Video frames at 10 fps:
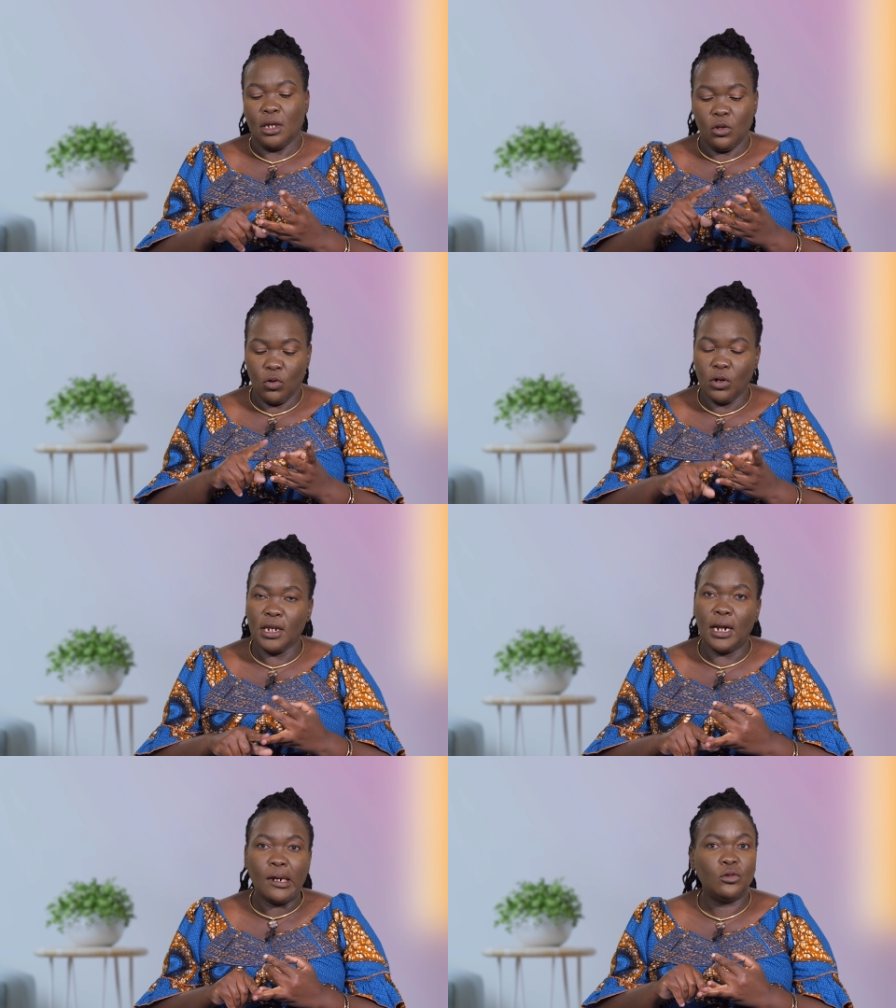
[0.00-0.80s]
you're
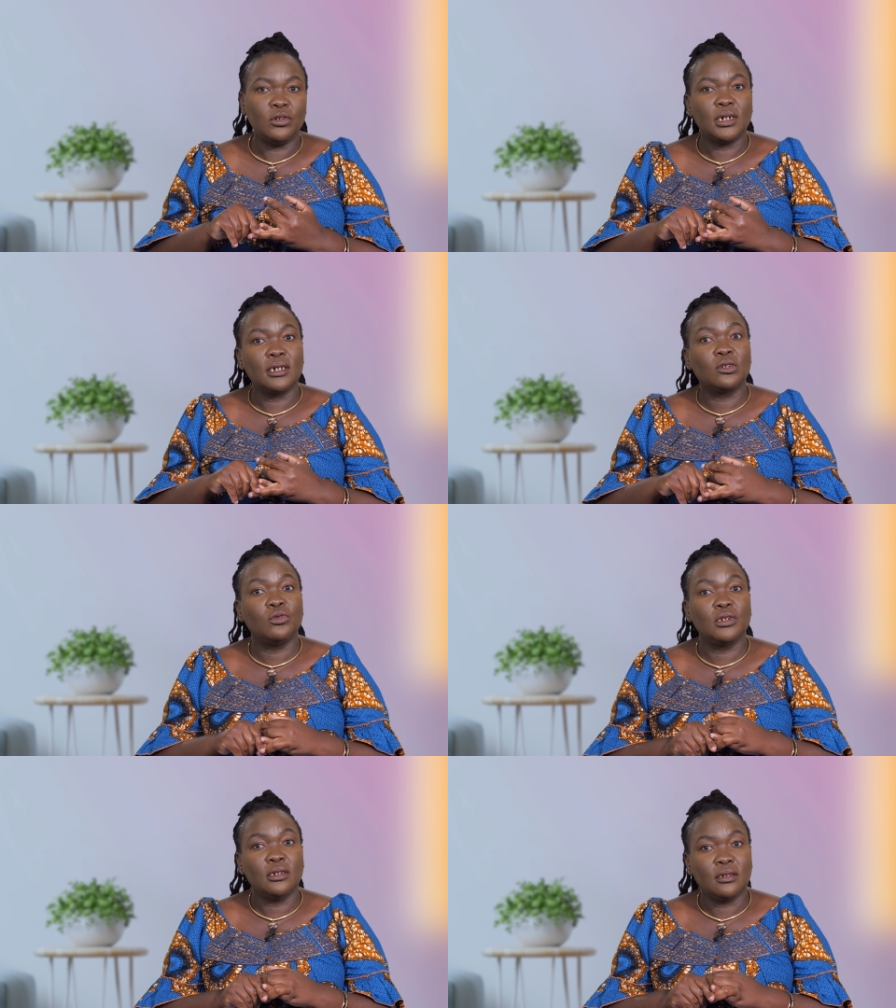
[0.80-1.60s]
only allowed to take a
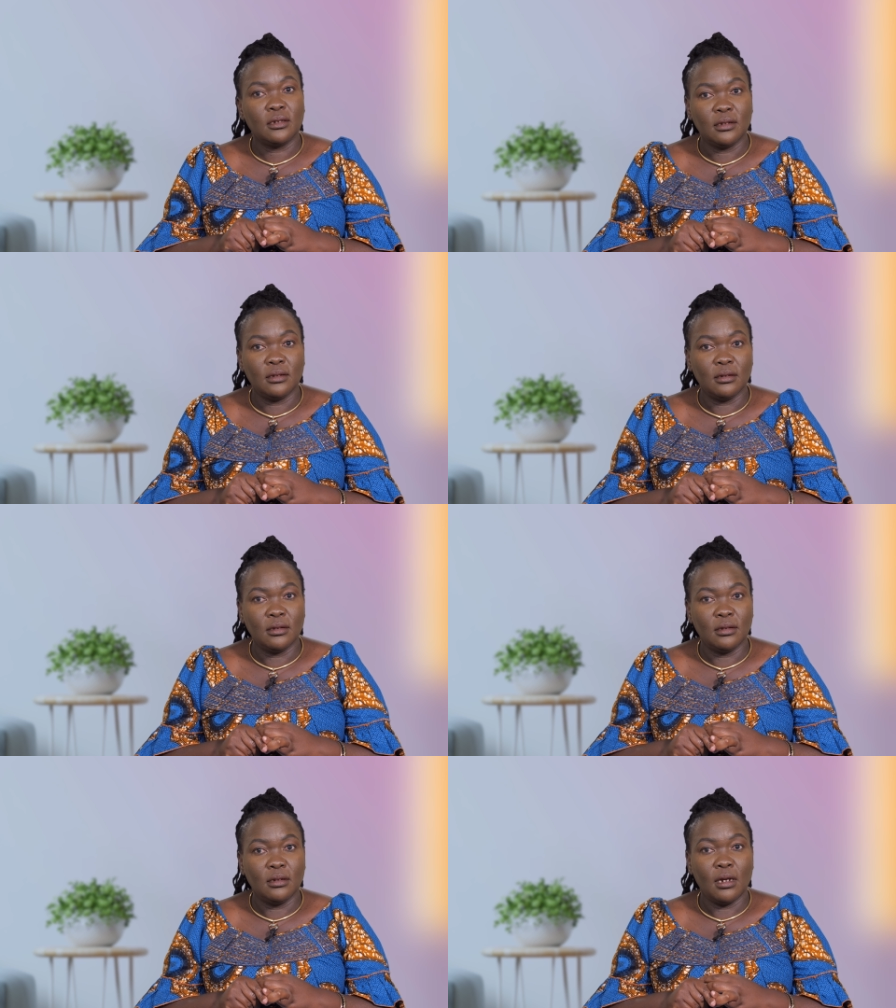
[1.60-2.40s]
suitcase
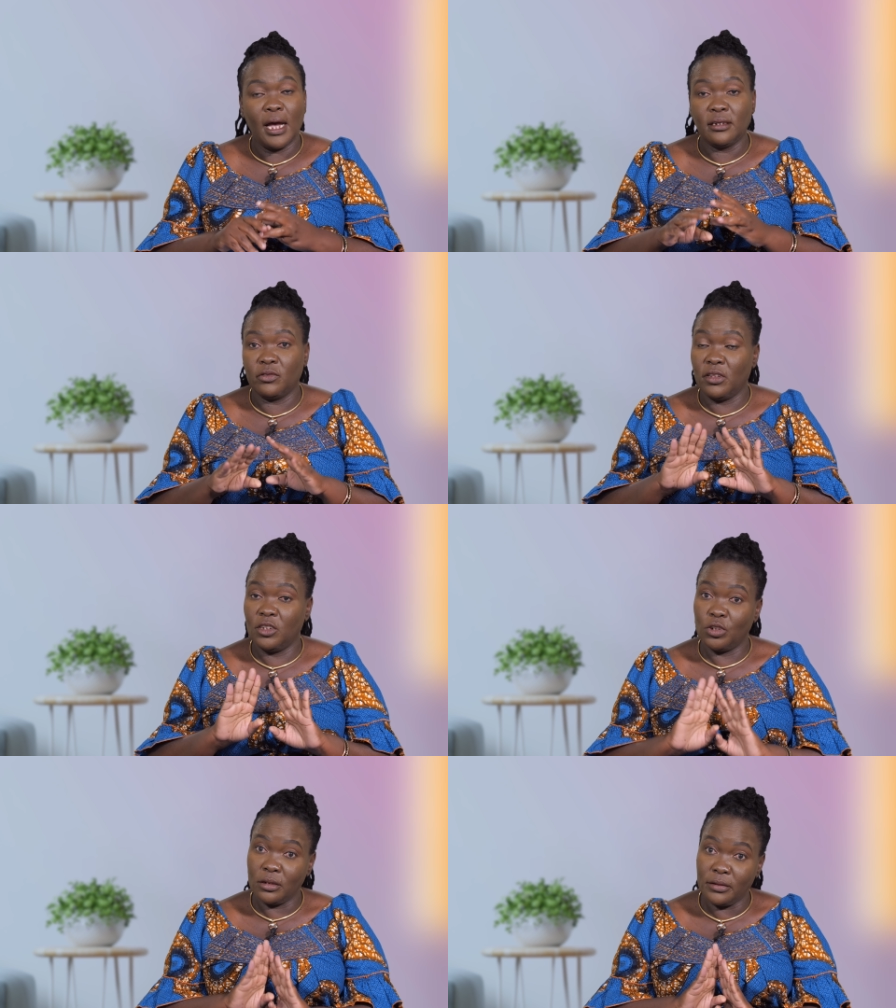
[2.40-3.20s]
as for the
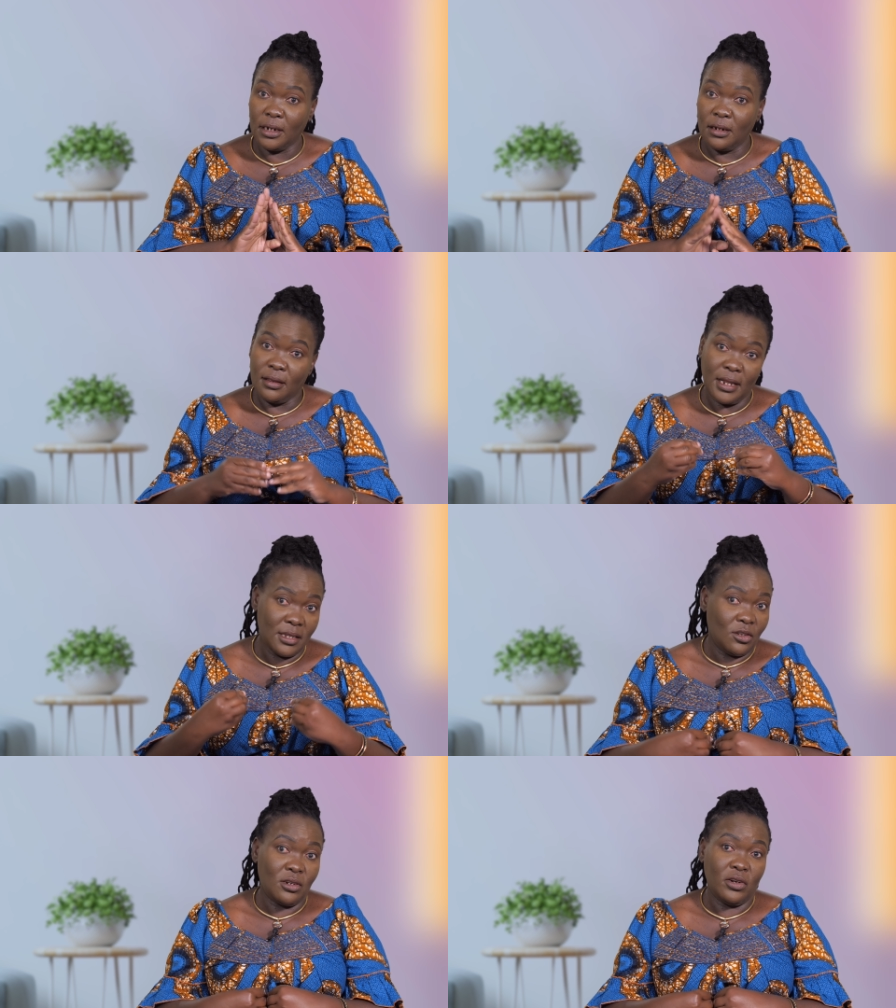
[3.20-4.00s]
children
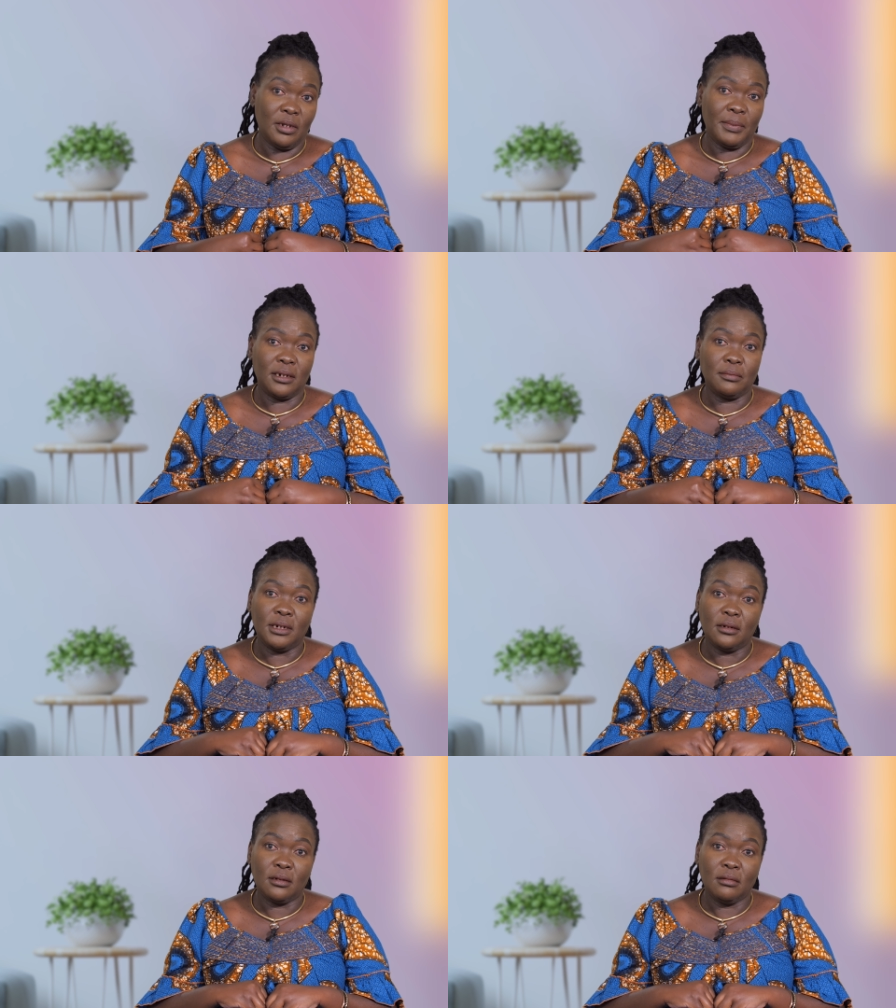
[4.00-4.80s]
that's not our
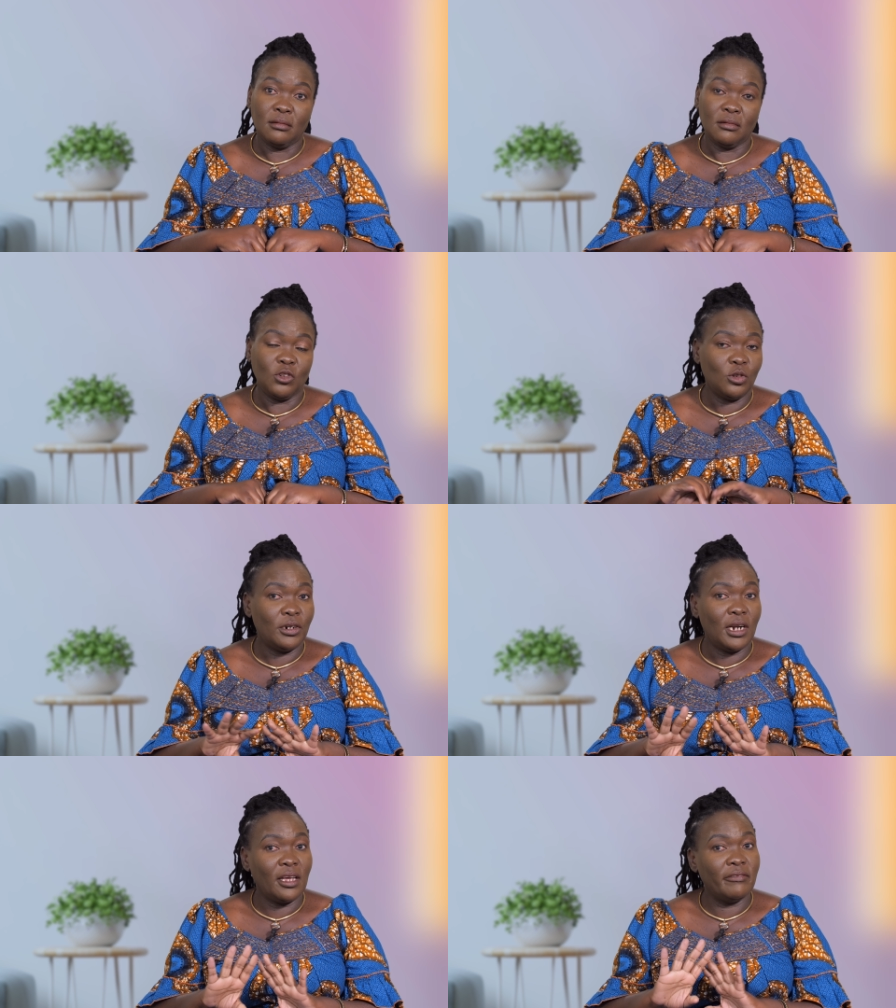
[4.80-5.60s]
department
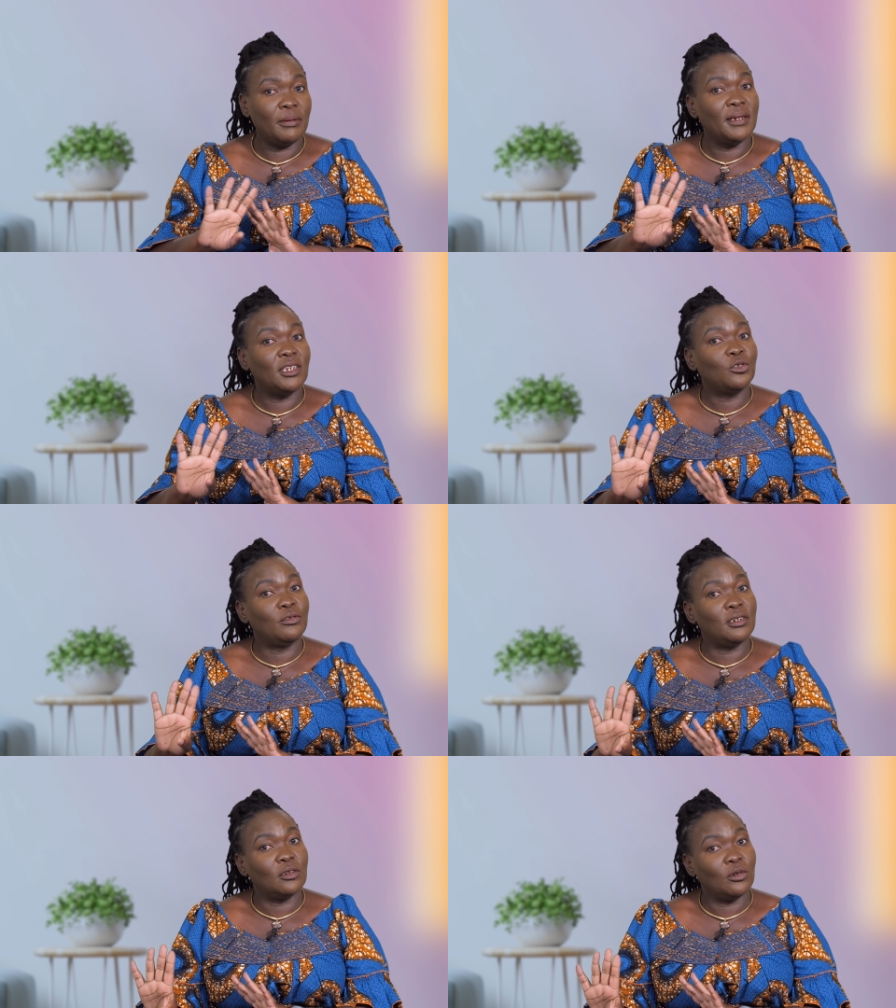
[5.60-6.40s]
children are given by the
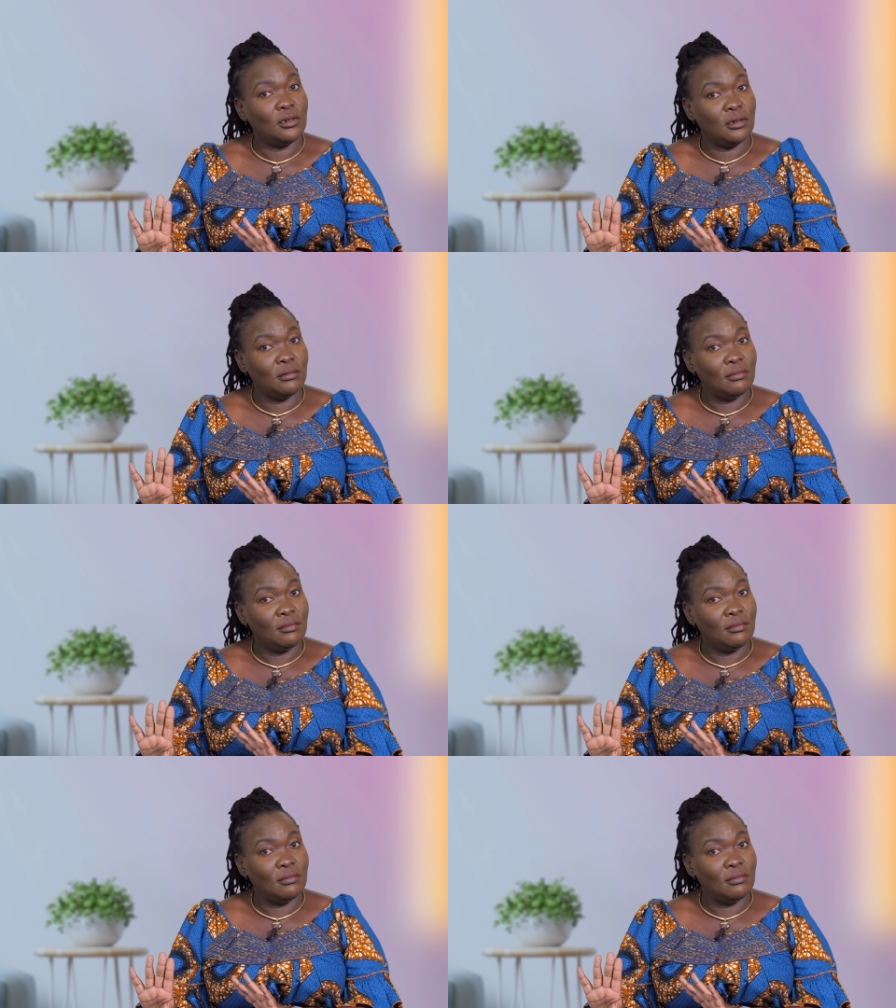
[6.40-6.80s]
children's court